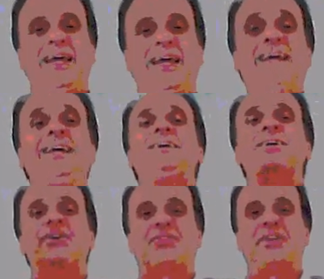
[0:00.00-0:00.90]
He
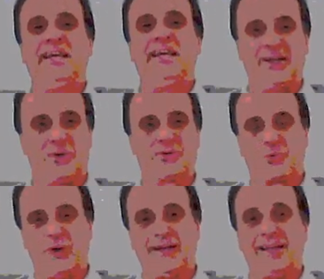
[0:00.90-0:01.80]
is the eagle's
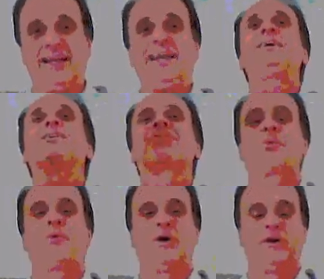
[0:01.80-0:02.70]
wing. He is
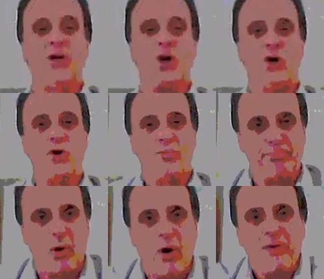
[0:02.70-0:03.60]
the one who
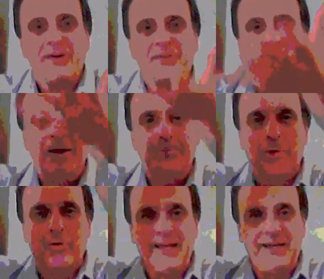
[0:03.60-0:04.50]
bore us up
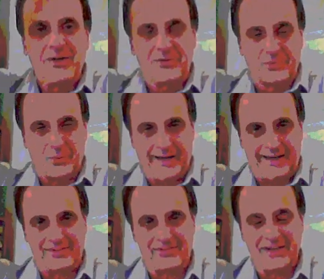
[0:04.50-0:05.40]
on eagle's
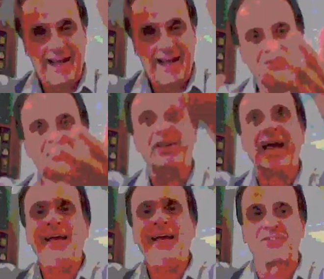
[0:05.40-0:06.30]
wings and
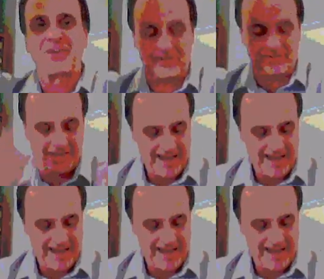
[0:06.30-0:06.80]
saves us.